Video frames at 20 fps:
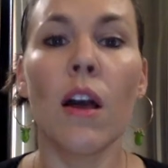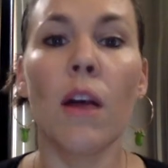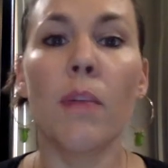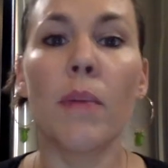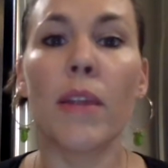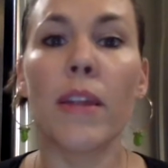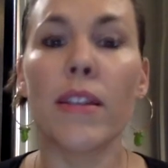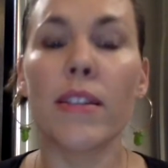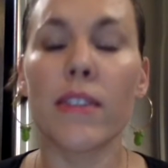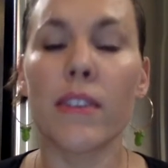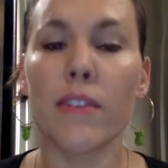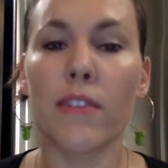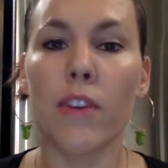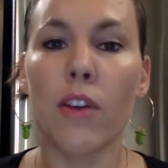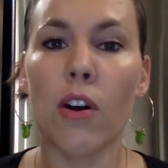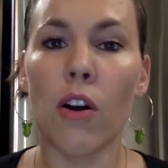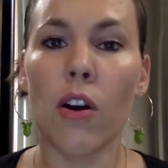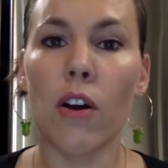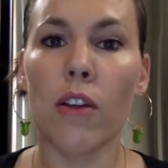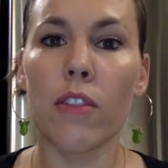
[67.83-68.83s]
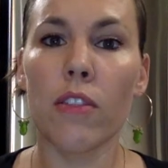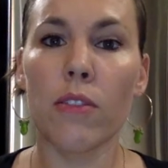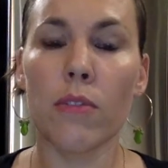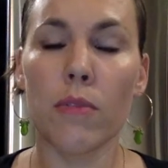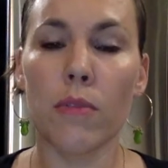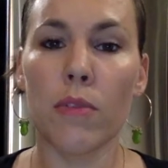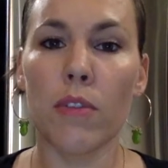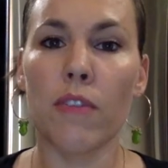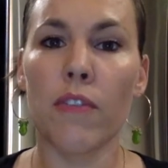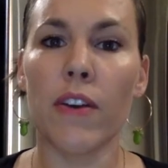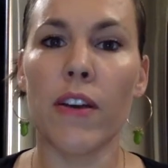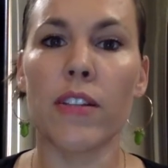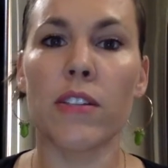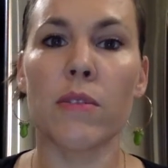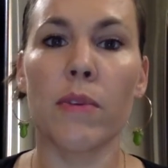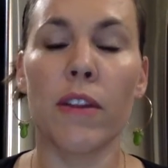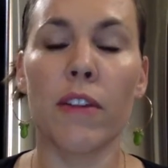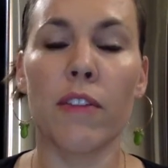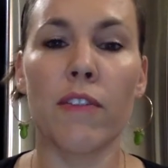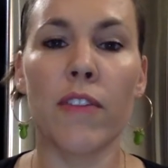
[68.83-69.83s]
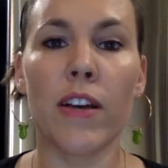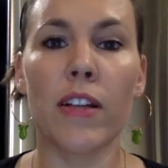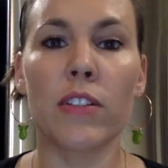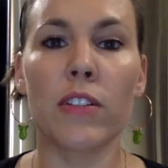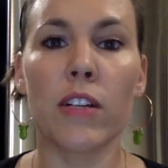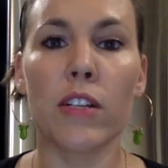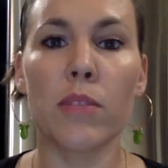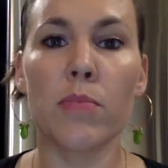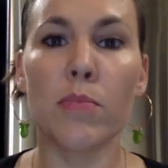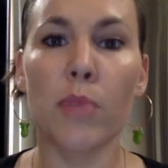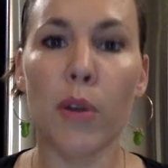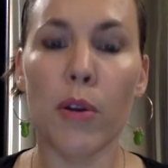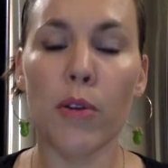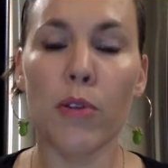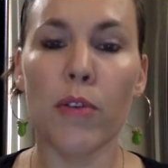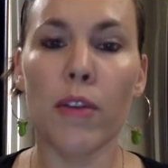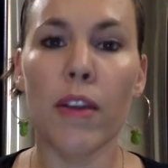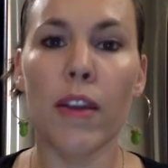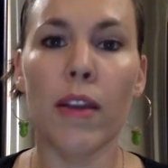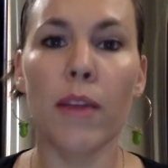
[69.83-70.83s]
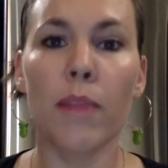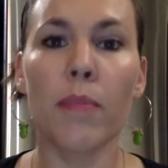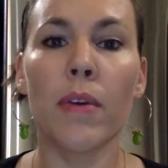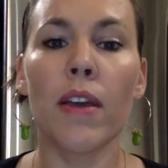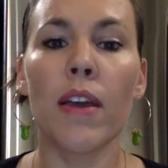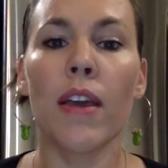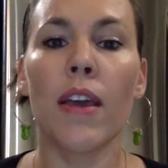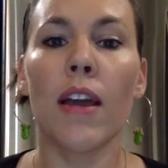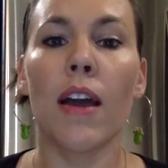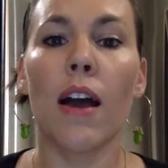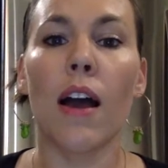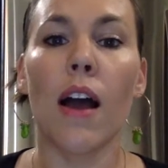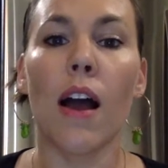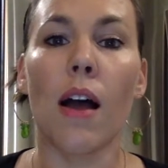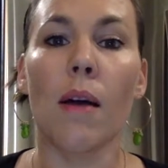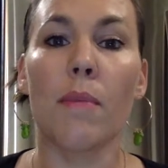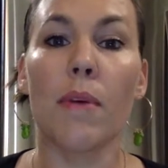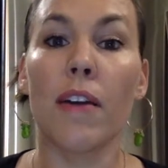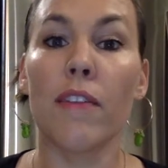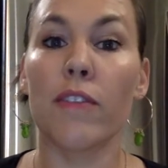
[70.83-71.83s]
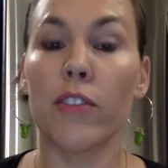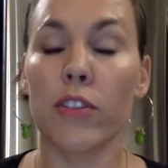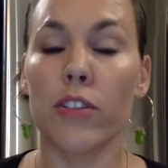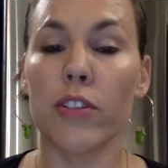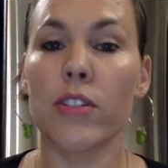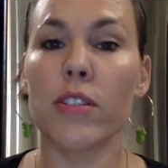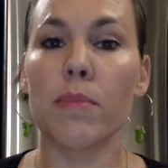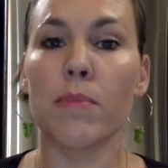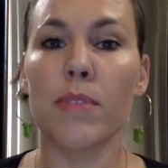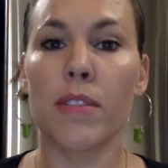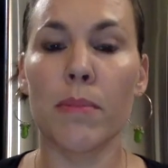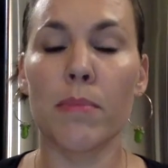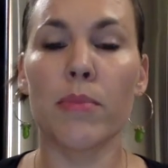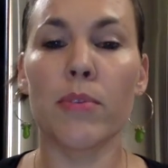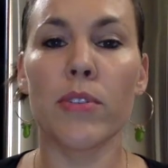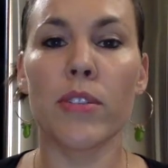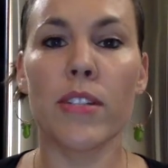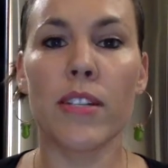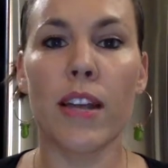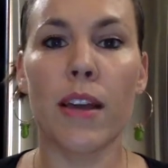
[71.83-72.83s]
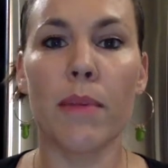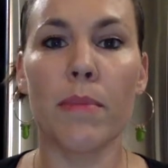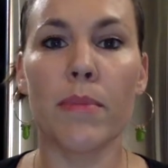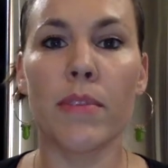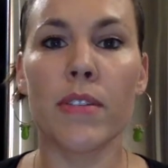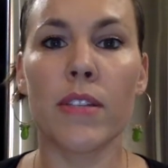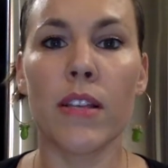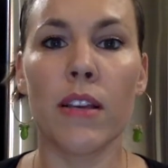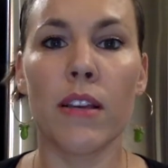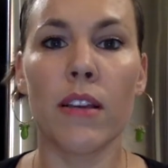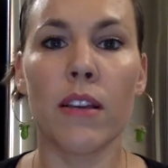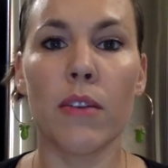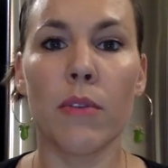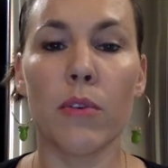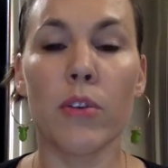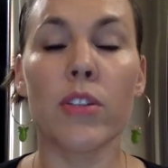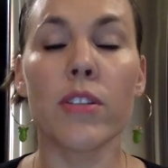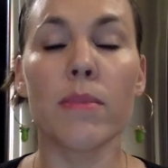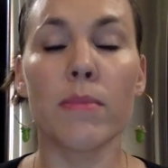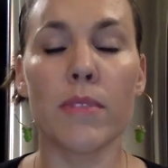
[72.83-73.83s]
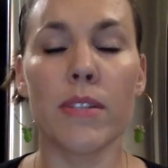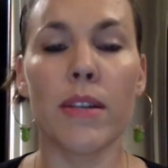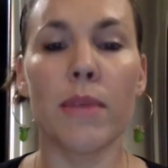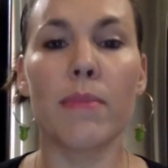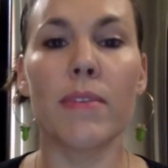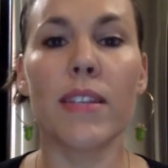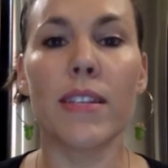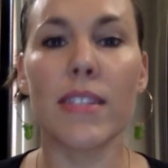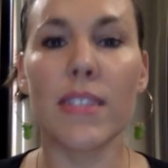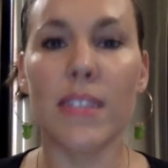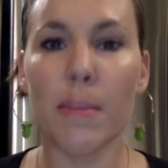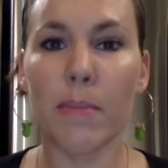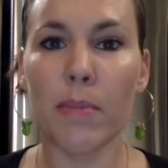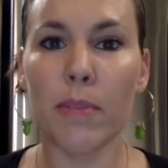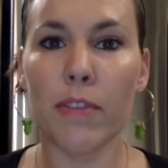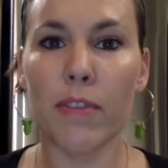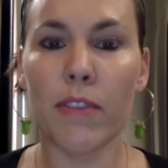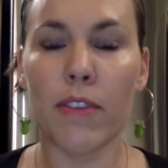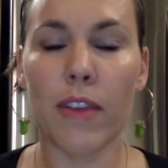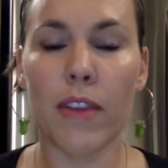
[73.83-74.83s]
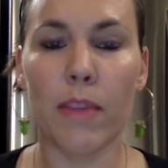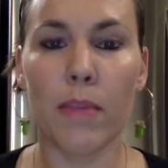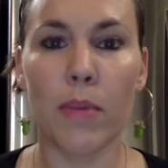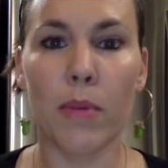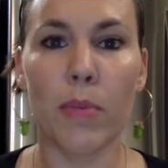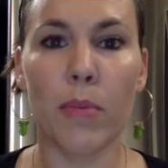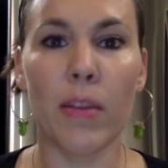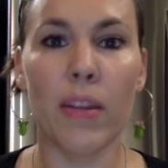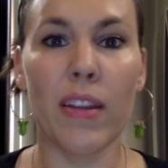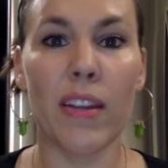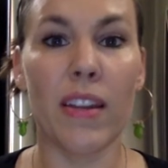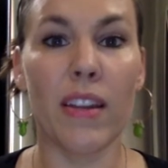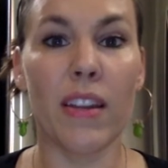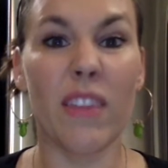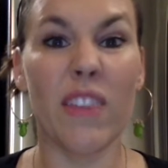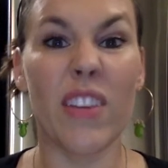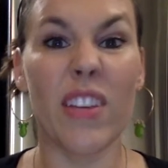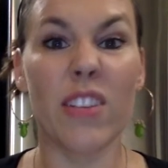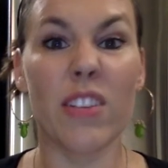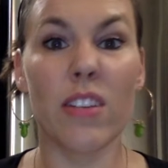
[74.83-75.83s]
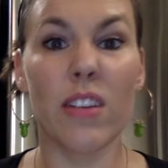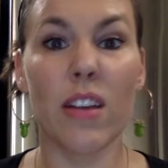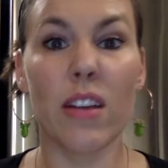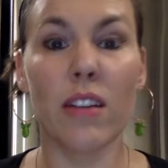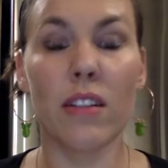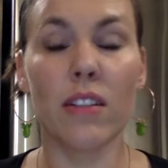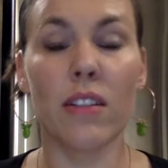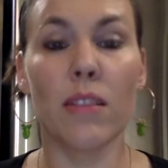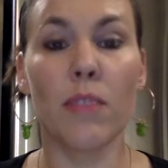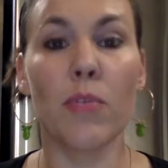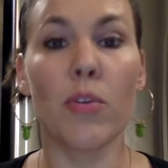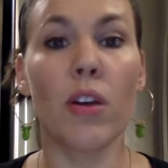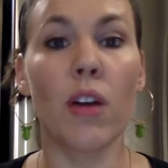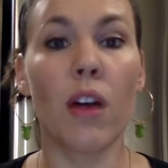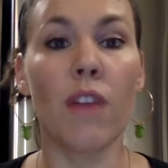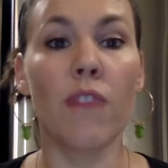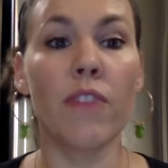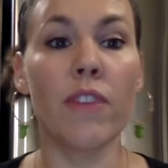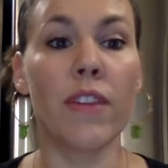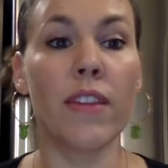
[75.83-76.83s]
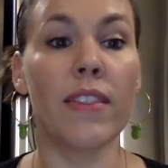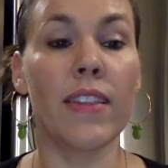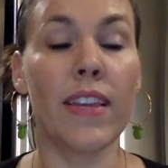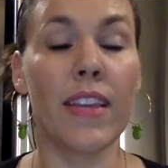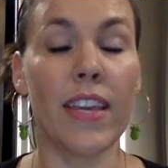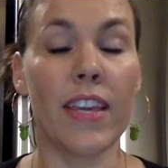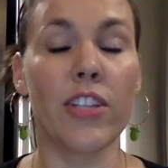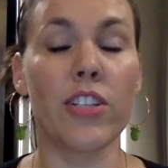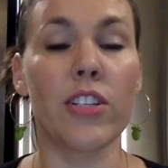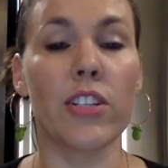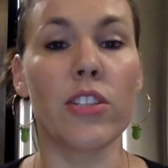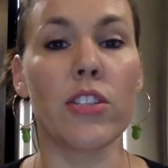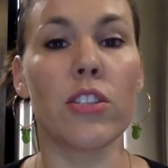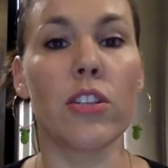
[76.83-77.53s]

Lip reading: But as I've gone through the Faster Way to Fat Loss program, I've learned some simple steps or some steps to simplifying meal planning, and I've actually gotten a lot more confident in the kitchen.